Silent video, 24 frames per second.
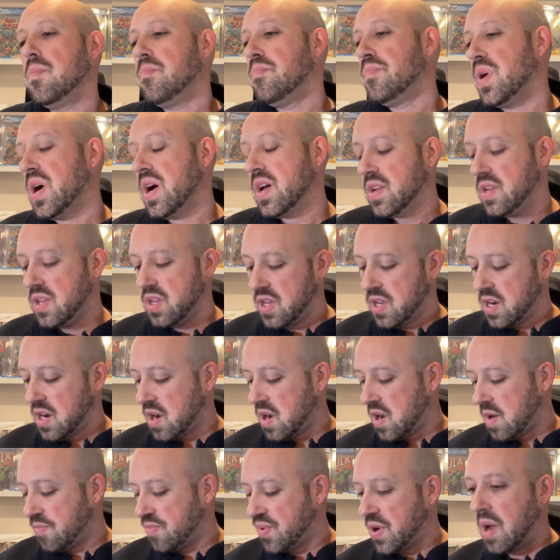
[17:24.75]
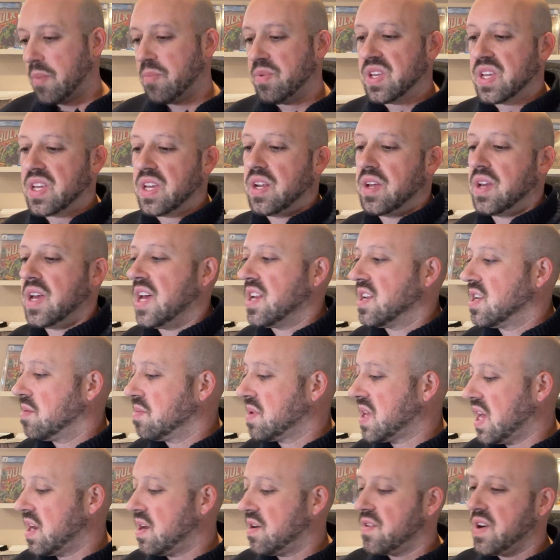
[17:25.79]
But, you know, I'm probably going to end up
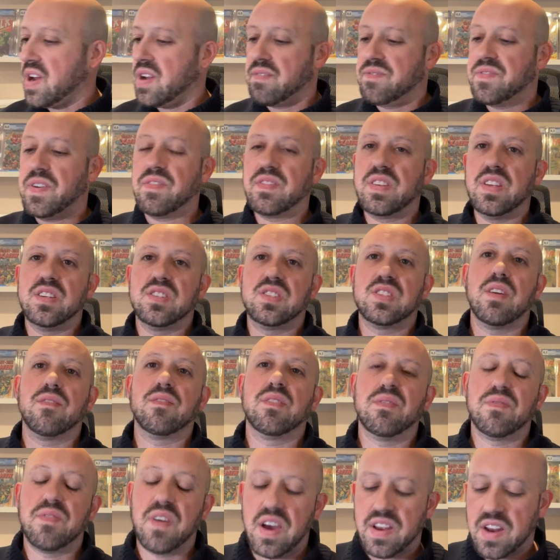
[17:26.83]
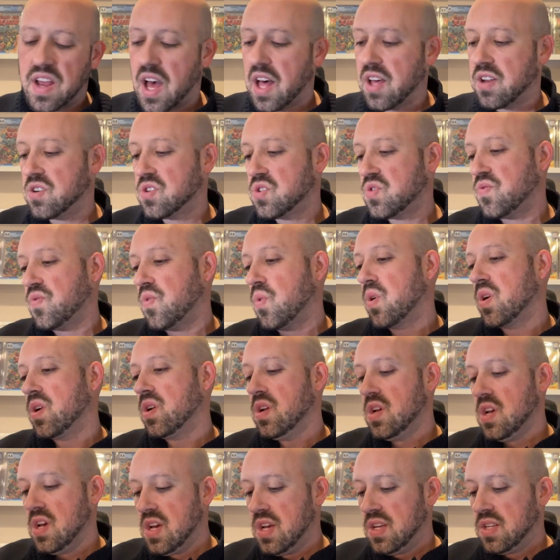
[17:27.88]
getting around $50 to $75 for it.
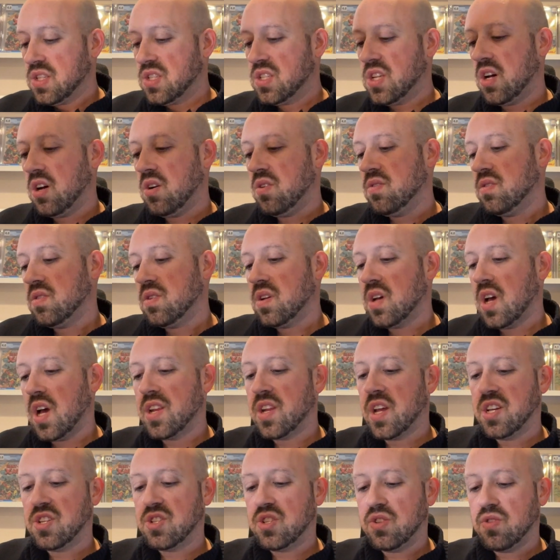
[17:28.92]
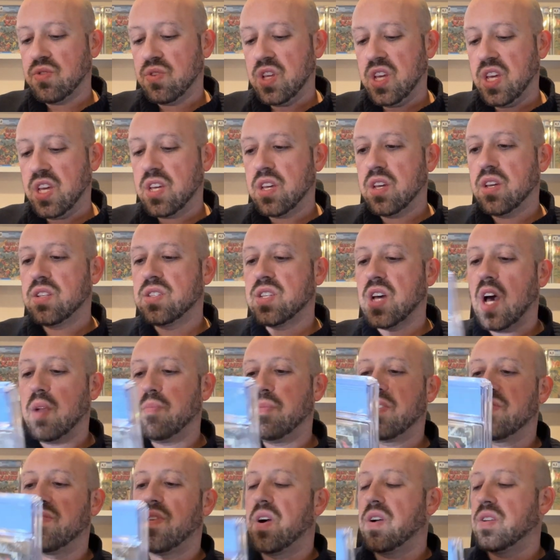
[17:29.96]
Still, a nice, unique Todd
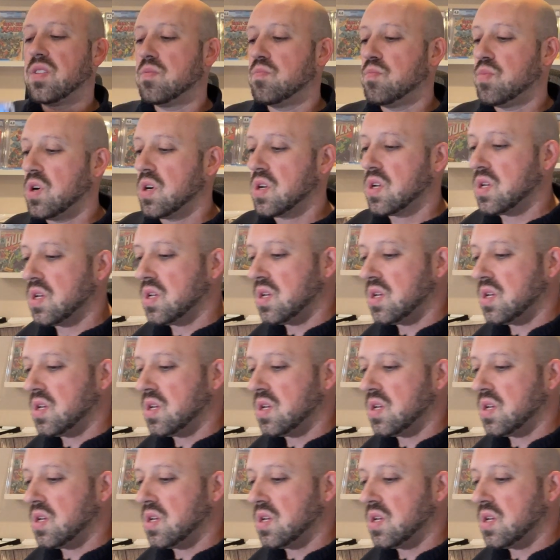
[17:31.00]
McFarlane book.